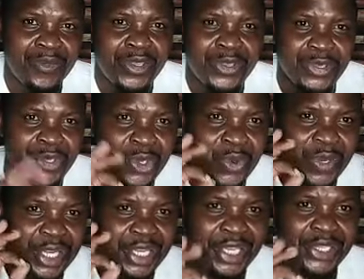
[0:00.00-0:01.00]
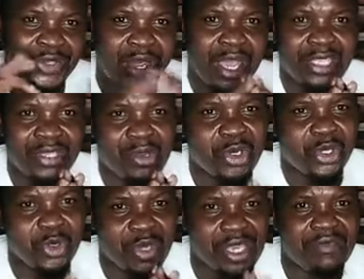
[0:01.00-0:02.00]
So we need to ask God
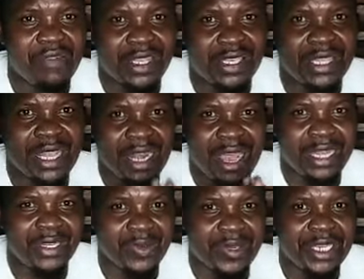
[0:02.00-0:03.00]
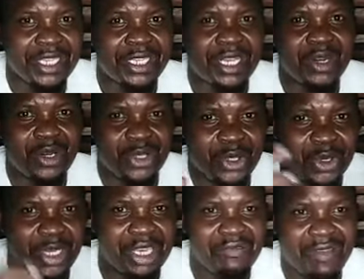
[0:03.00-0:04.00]
to give us the land. We need the Lord to
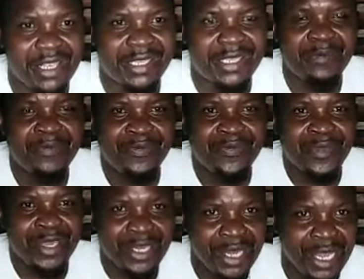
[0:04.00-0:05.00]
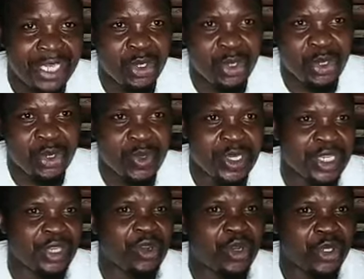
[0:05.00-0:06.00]
give us nations. We
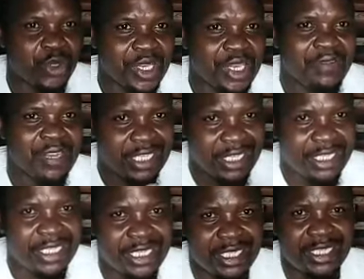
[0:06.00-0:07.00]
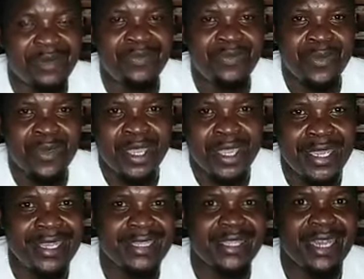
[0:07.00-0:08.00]
need God to give us cities.
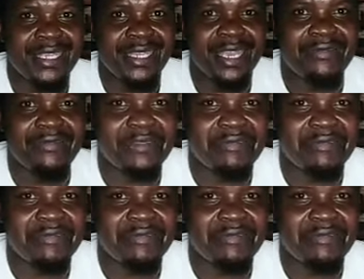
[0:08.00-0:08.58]
In that every